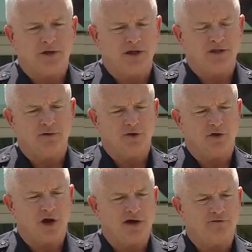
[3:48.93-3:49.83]
anything we
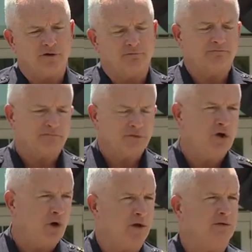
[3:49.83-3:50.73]
could offer,
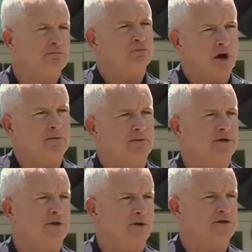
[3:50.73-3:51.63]
knowing
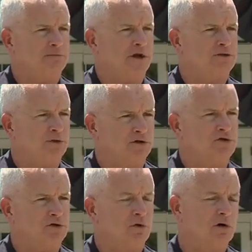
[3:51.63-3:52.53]
probably there wasn't much we could
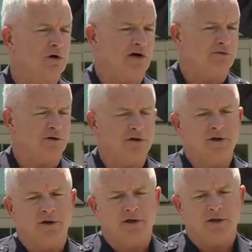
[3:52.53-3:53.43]
do or offer.
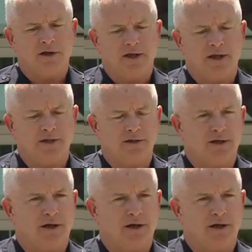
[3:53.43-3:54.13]
And